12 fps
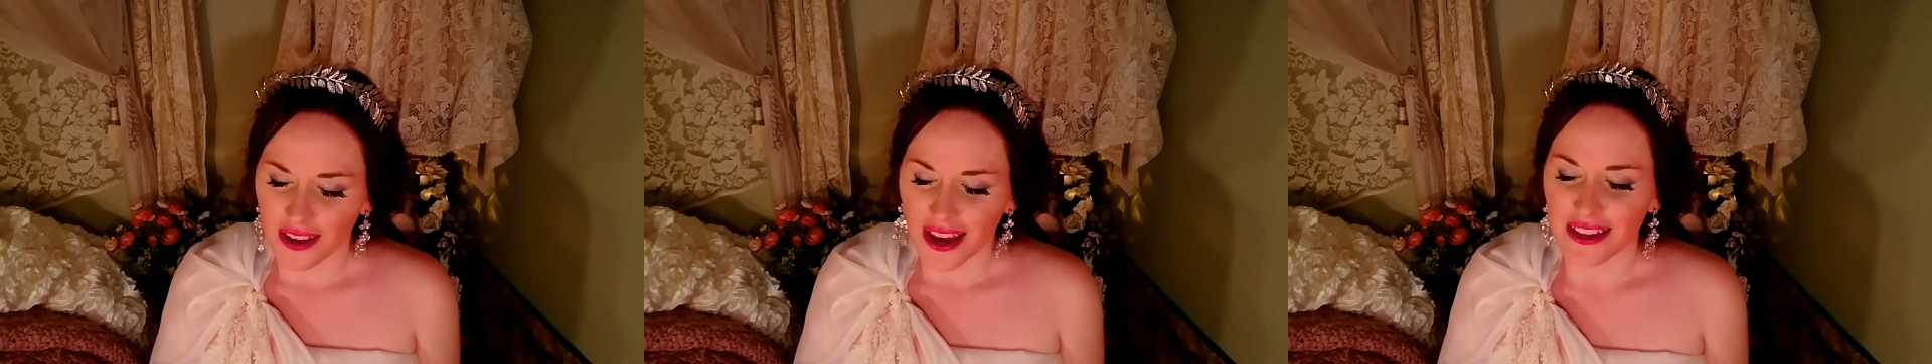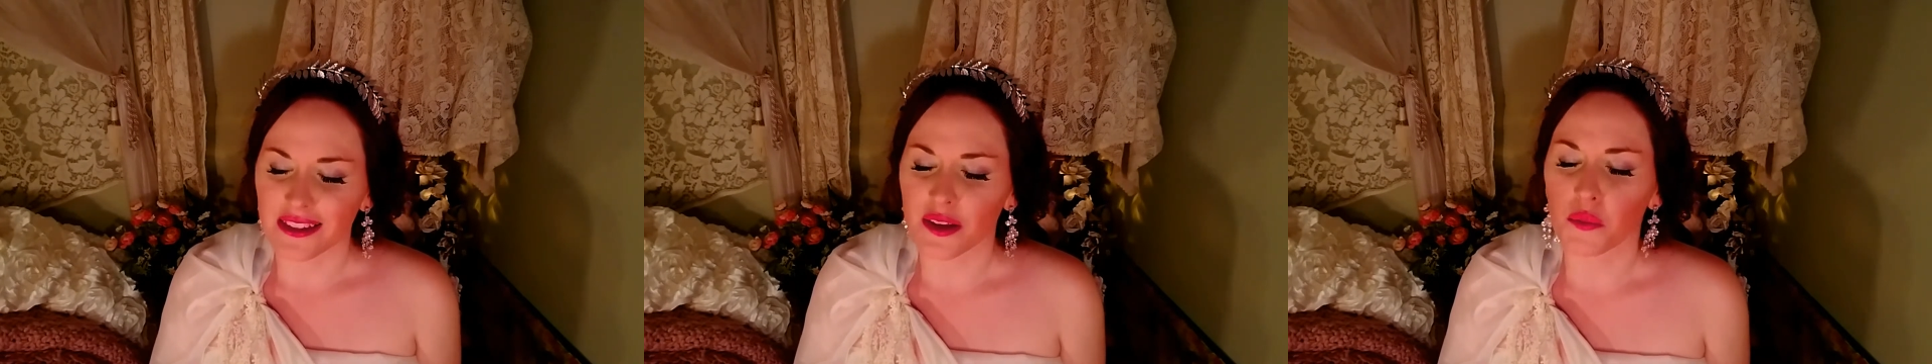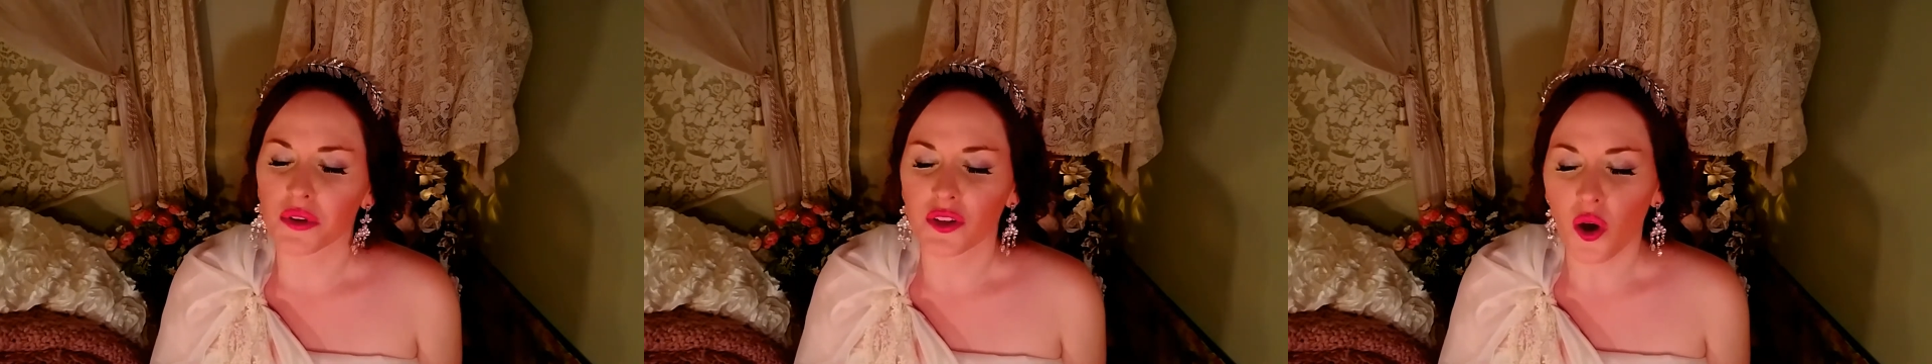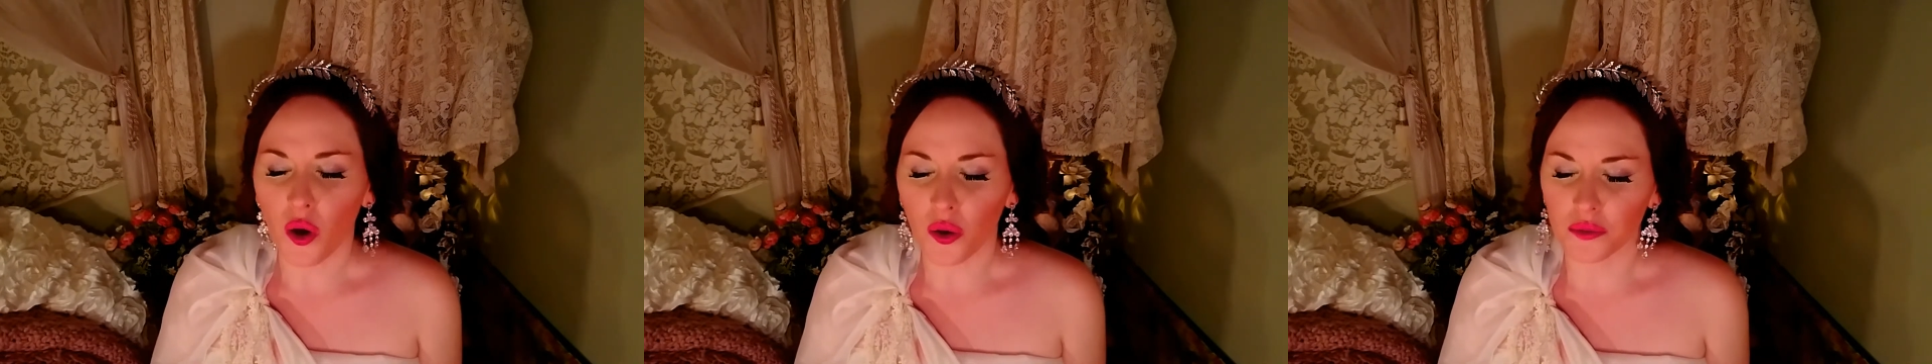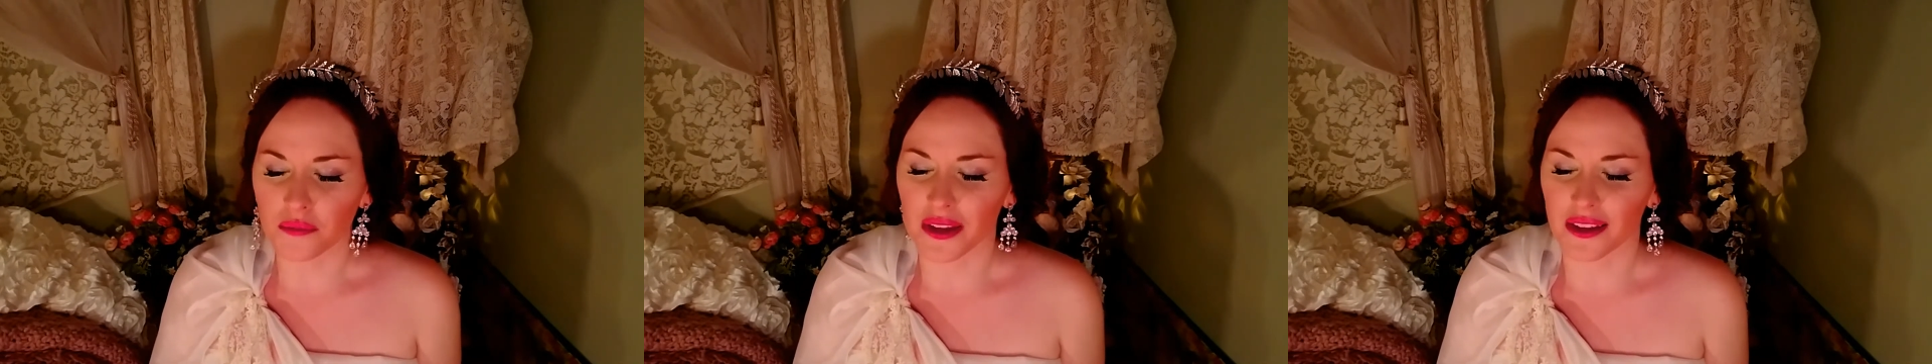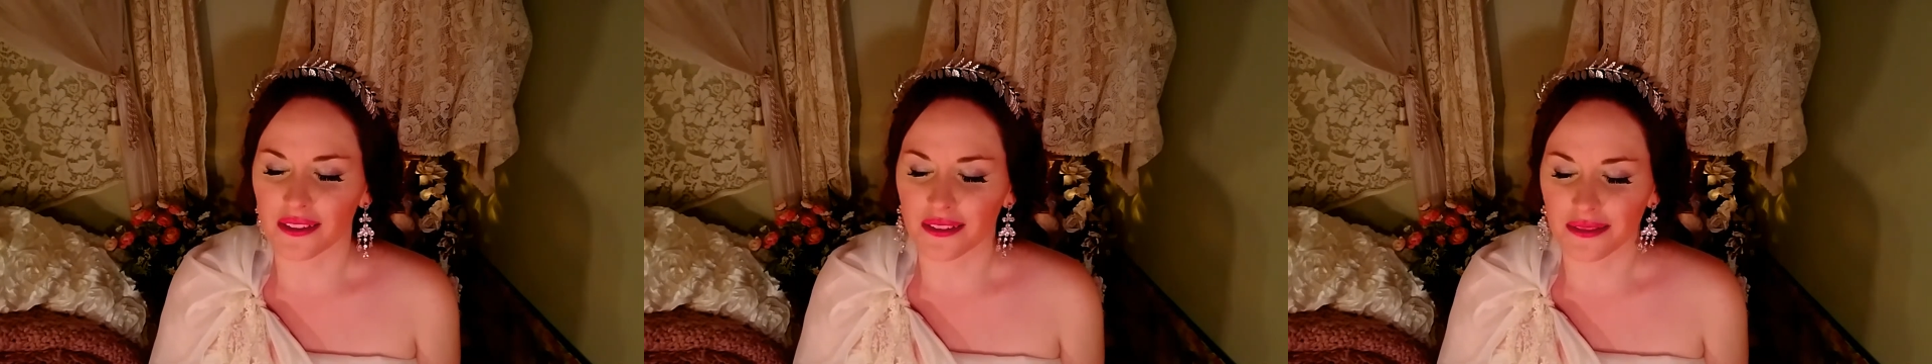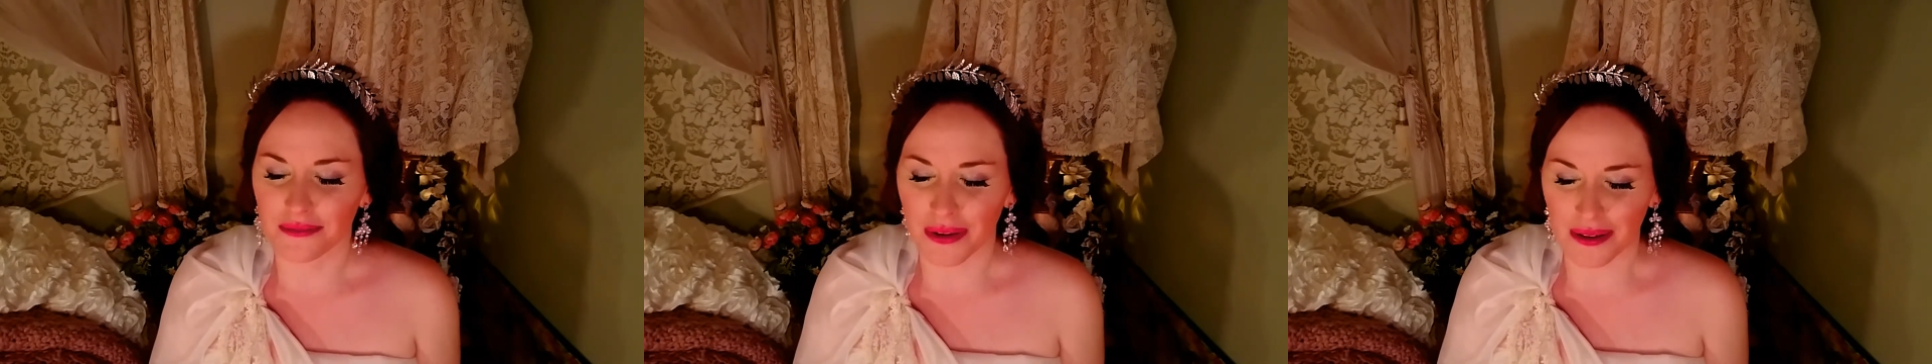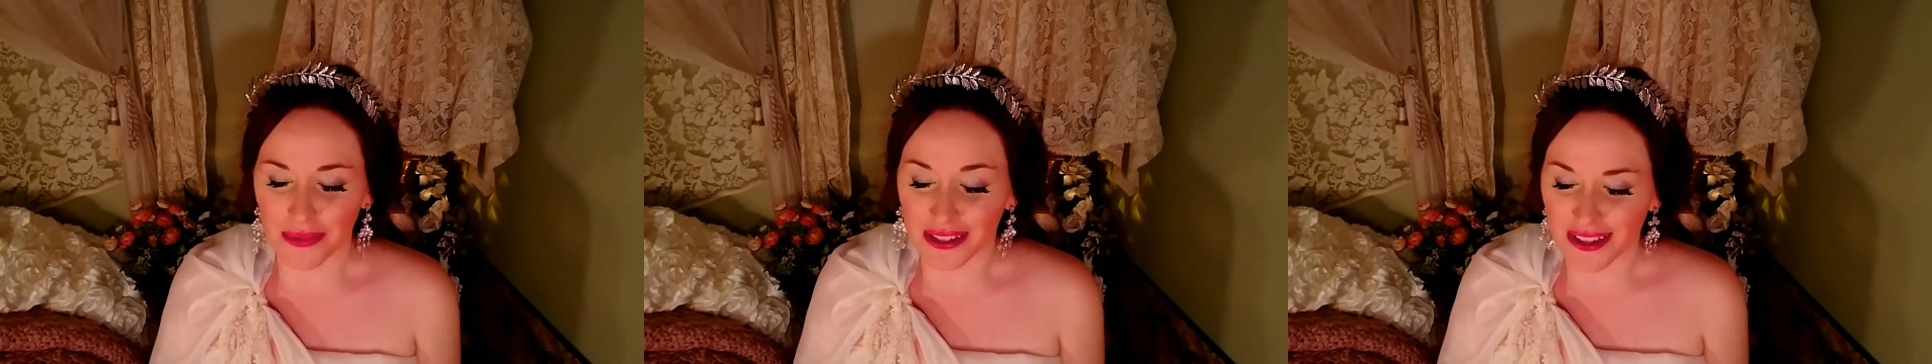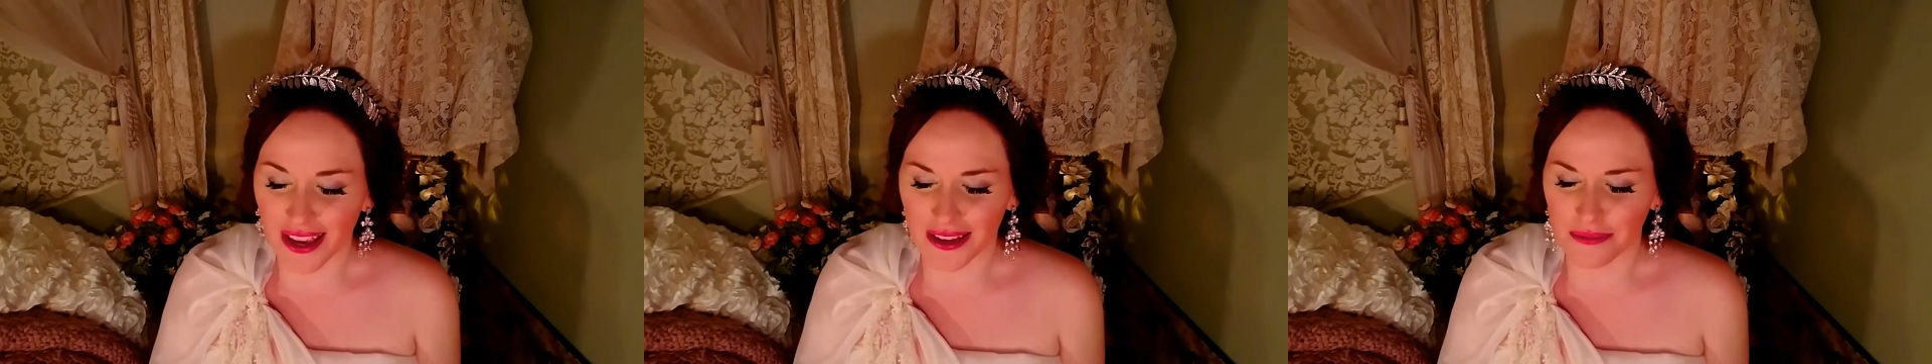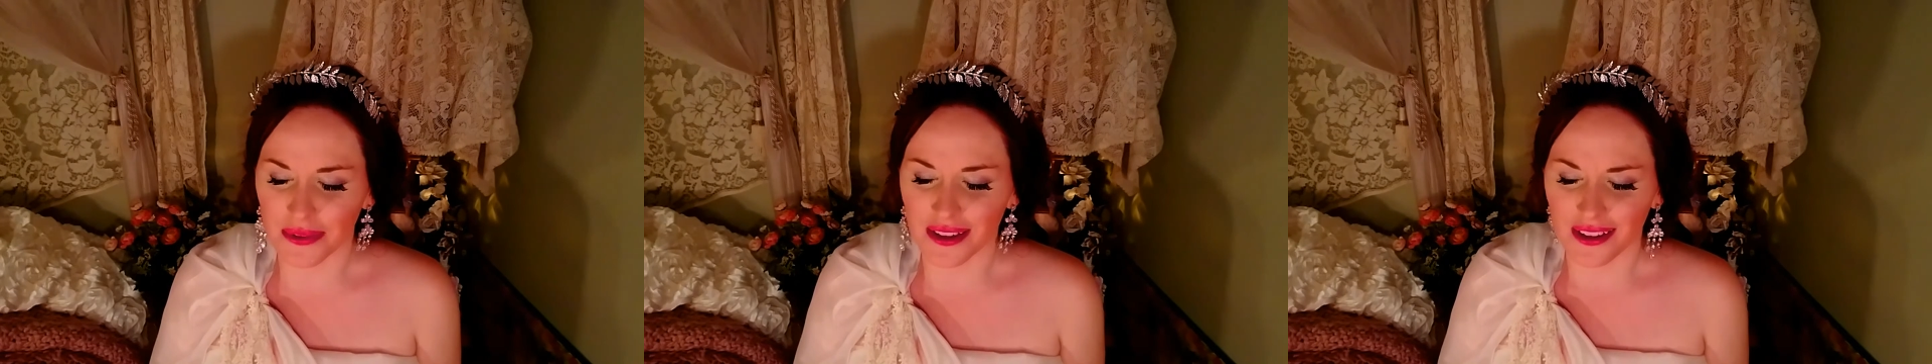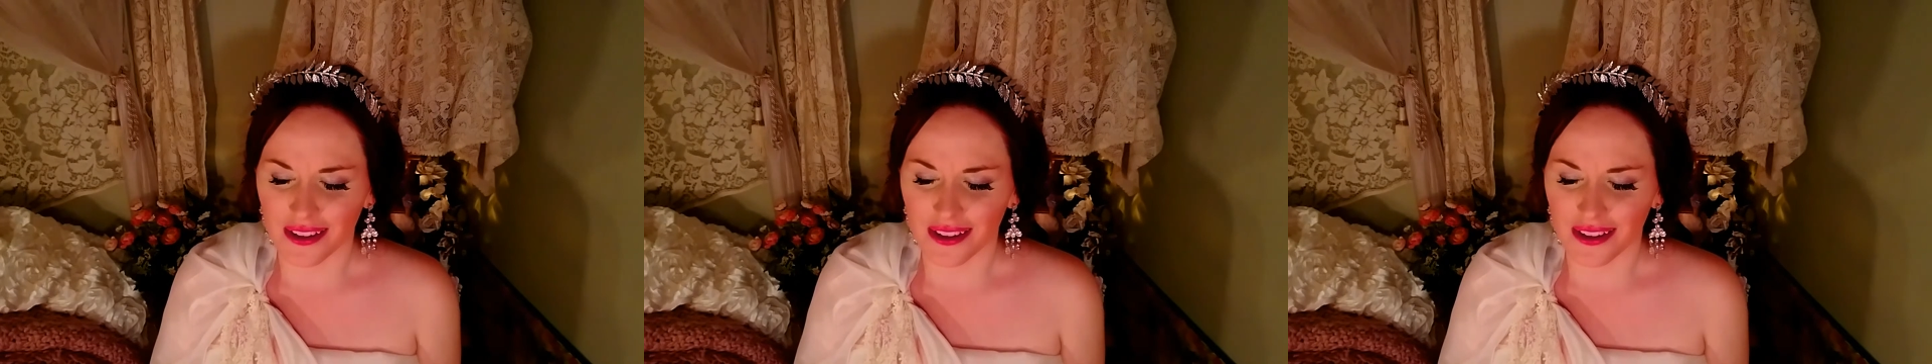and someone called me by my name.